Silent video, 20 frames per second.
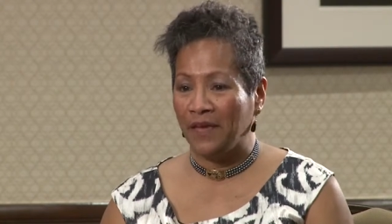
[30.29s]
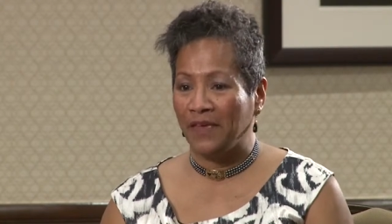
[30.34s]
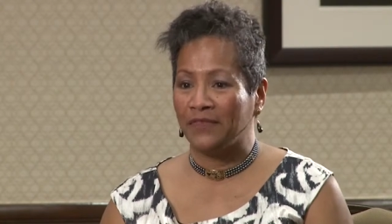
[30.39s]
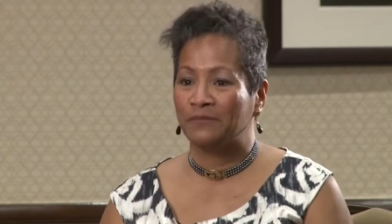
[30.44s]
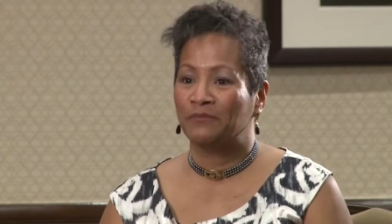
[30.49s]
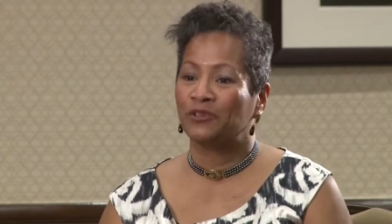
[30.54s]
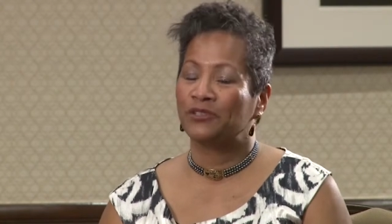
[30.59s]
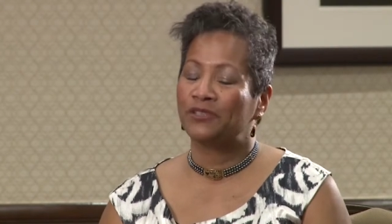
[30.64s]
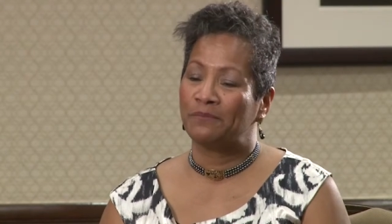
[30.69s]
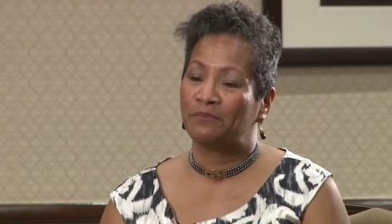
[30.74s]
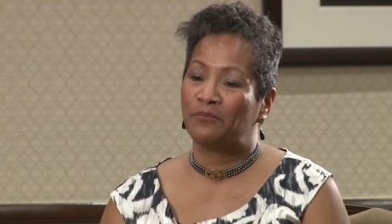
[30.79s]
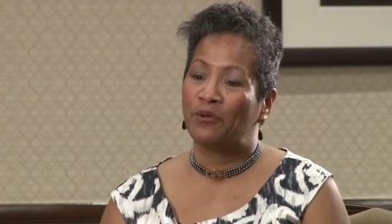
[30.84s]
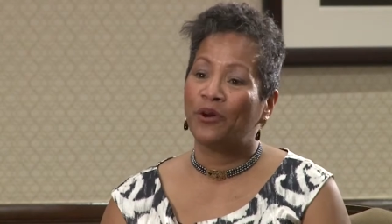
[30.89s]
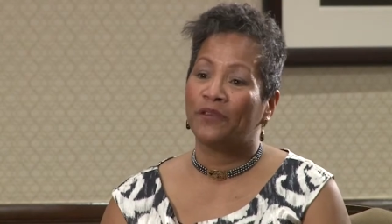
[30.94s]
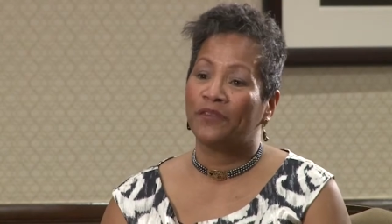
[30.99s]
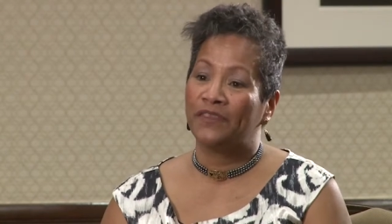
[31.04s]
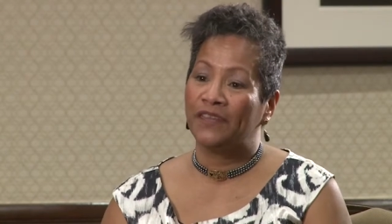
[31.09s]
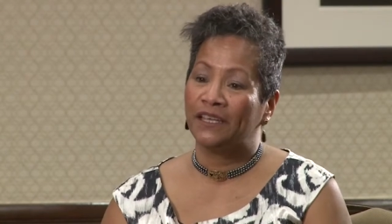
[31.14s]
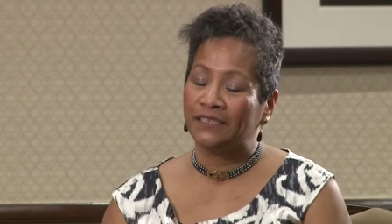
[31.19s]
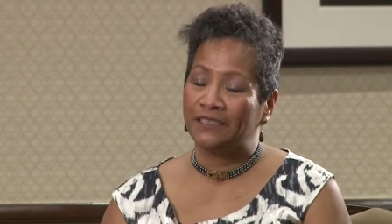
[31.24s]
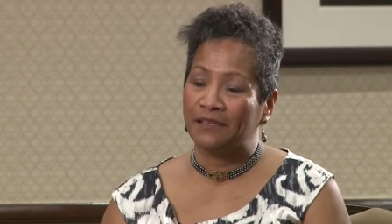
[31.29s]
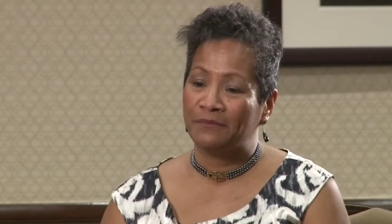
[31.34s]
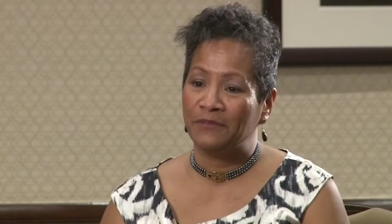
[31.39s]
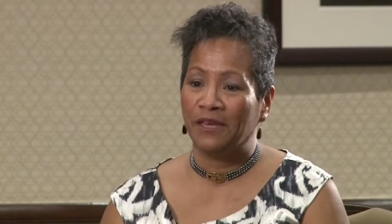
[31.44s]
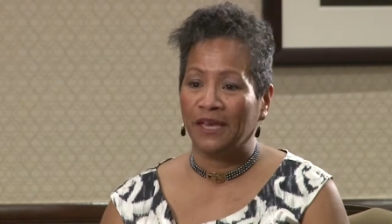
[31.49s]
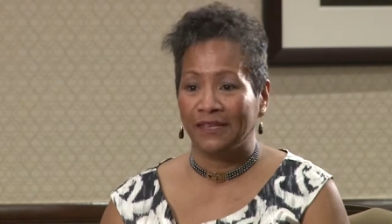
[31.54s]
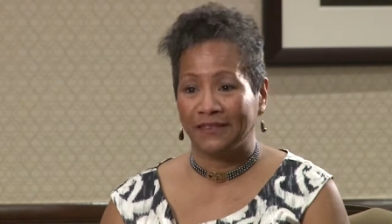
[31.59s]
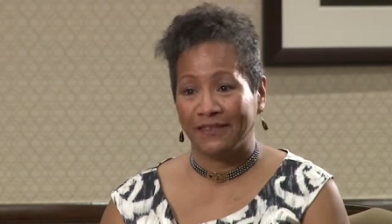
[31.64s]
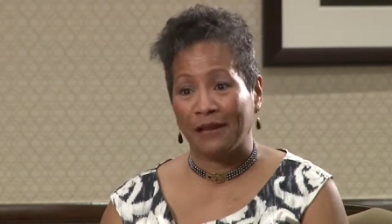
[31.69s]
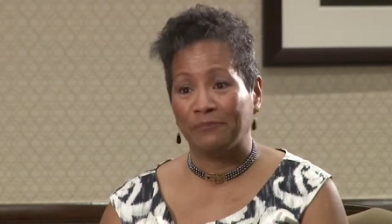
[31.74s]
And the most important thing to
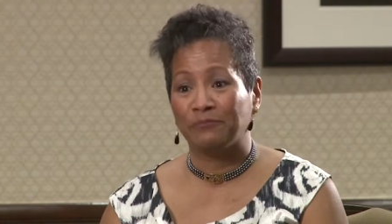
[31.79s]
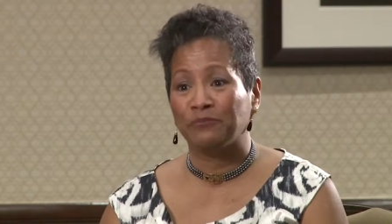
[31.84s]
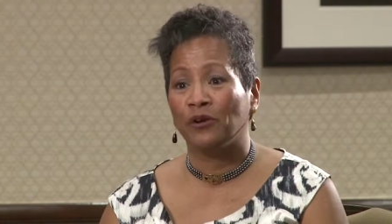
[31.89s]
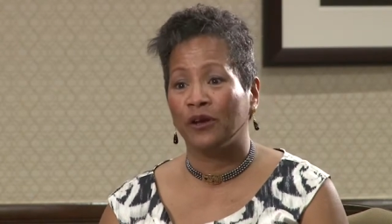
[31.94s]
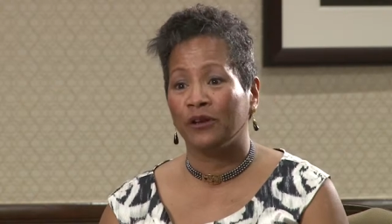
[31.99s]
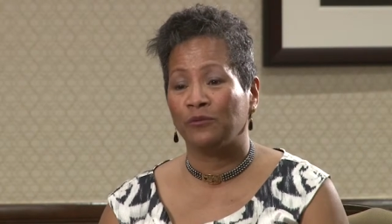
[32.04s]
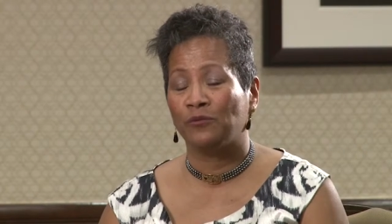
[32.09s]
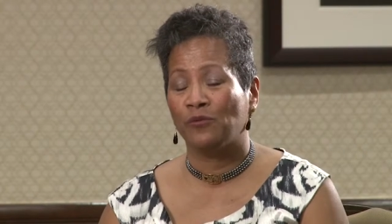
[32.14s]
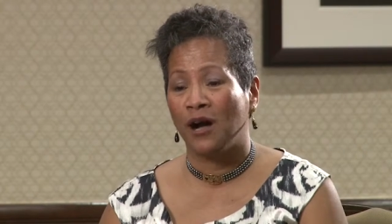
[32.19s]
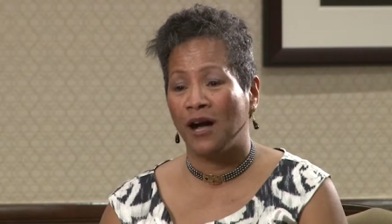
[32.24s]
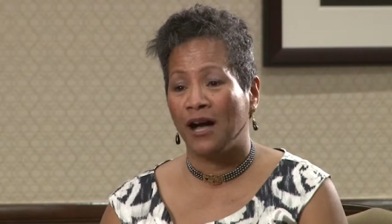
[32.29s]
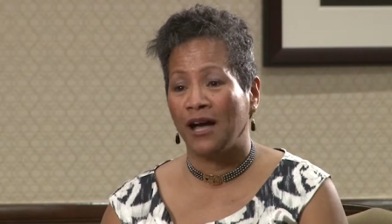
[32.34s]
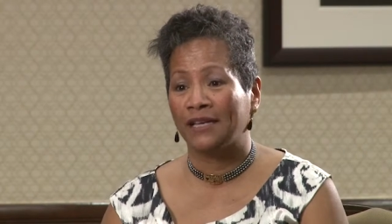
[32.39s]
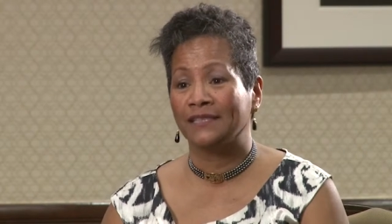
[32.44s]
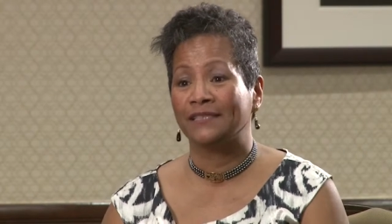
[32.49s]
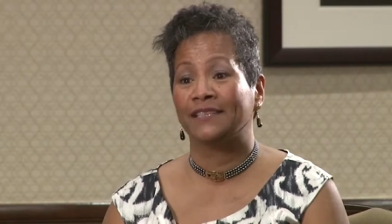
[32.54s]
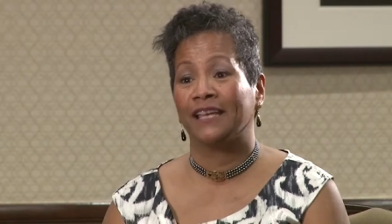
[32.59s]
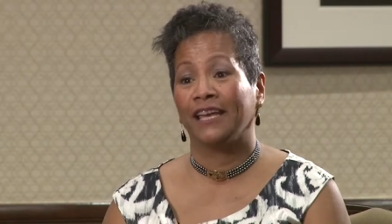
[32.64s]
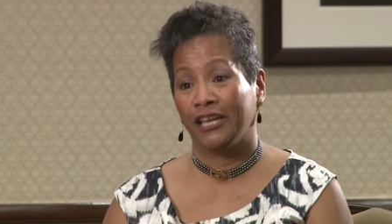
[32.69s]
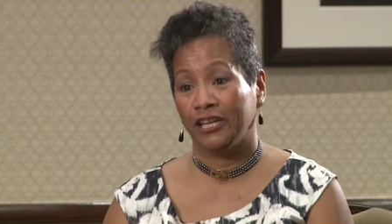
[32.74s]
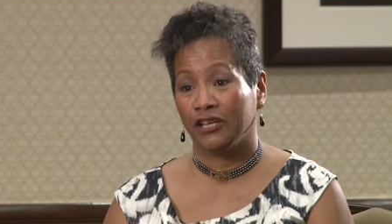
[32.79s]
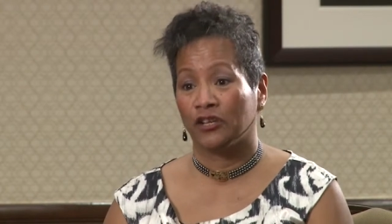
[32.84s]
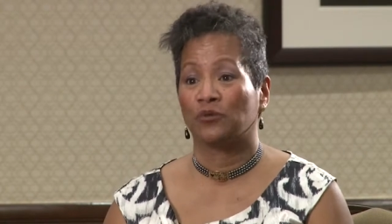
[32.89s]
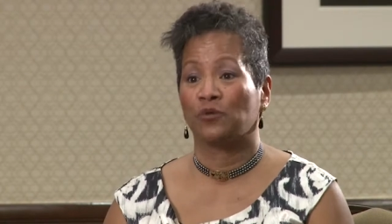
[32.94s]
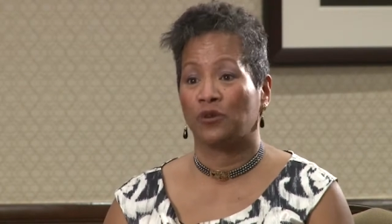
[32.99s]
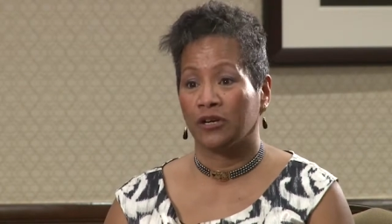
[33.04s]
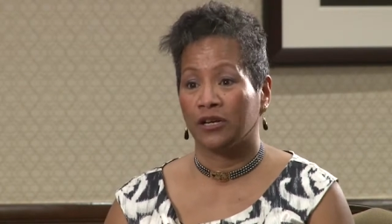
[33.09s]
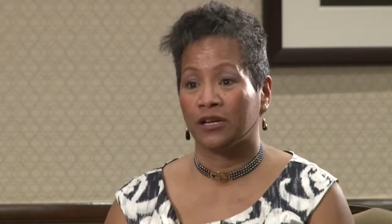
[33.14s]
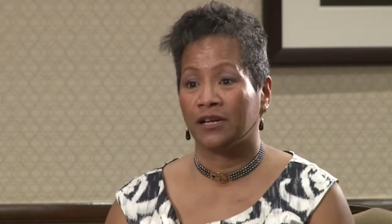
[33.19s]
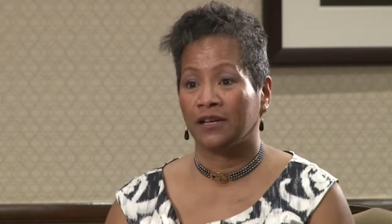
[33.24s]
me at that point was the inner
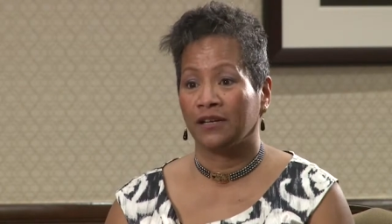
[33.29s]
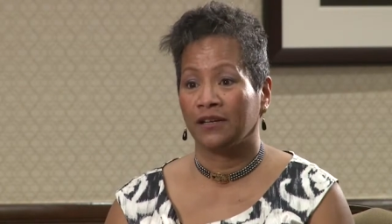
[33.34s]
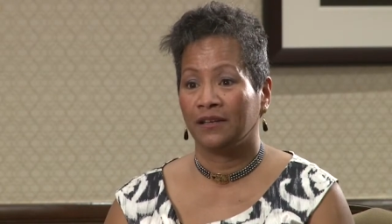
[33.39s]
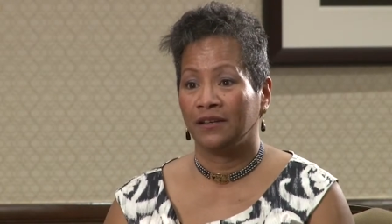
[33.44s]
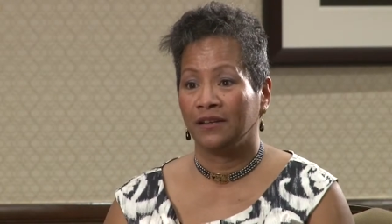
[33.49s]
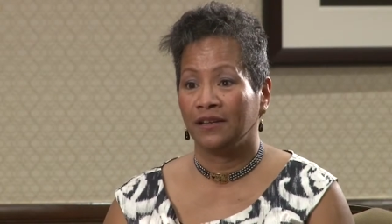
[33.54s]
work